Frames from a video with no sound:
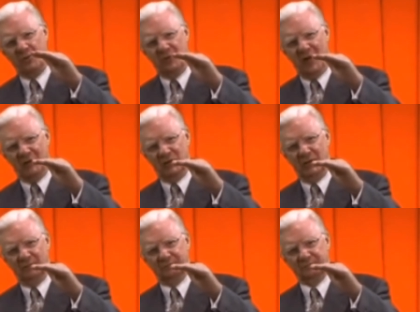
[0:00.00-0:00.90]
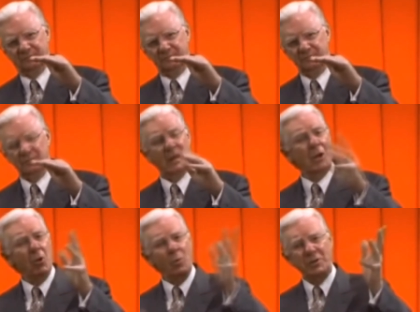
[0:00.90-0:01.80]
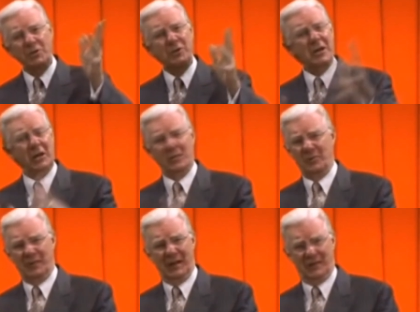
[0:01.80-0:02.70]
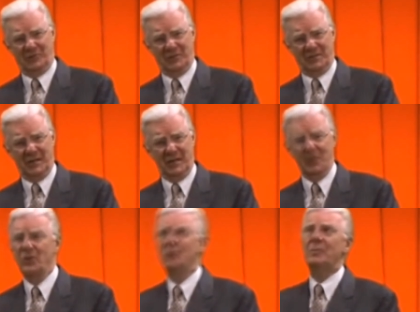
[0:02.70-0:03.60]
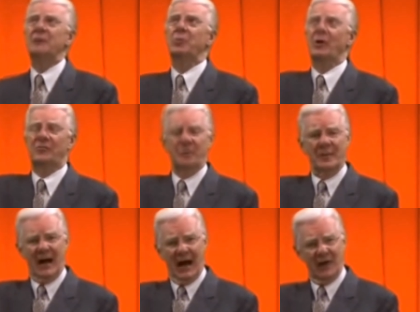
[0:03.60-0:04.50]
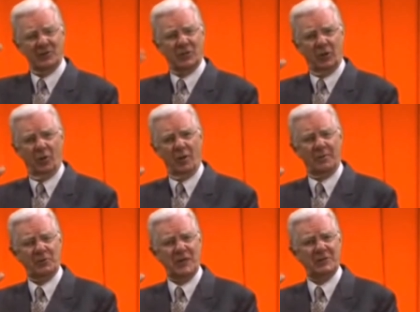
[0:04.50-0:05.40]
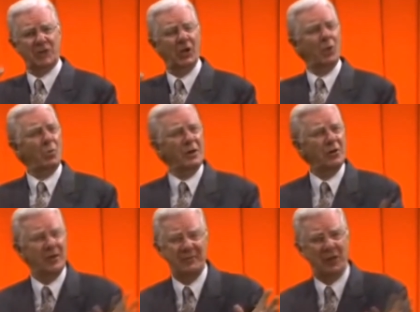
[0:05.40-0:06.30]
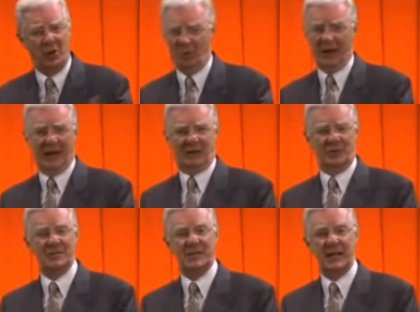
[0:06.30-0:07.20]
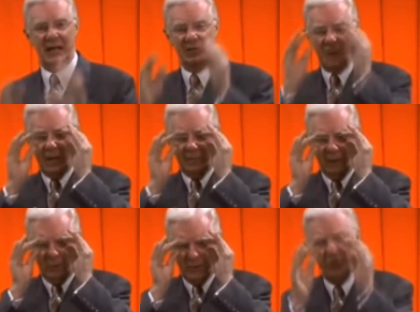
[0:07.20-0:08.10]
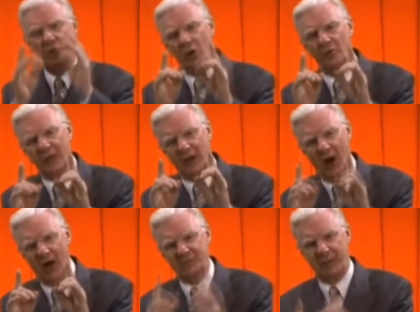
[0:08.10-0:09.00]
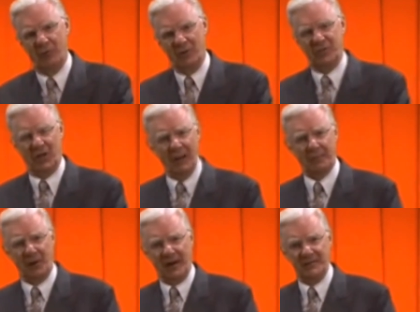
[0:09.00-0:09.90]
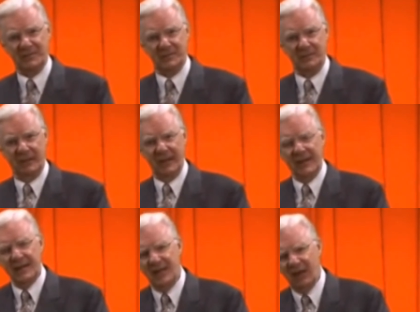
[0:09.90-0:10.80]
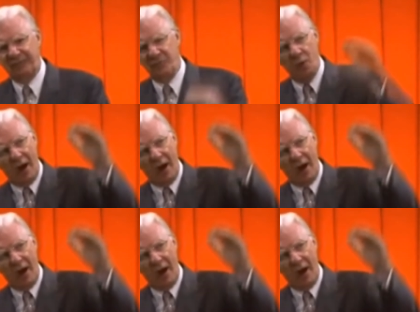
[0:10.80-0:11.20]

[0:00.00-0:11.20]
potential. When you're dealing with electricity, you must work from a higher to lower potential. We don't even know what electricity is, but we do know the laws by which it operates. If you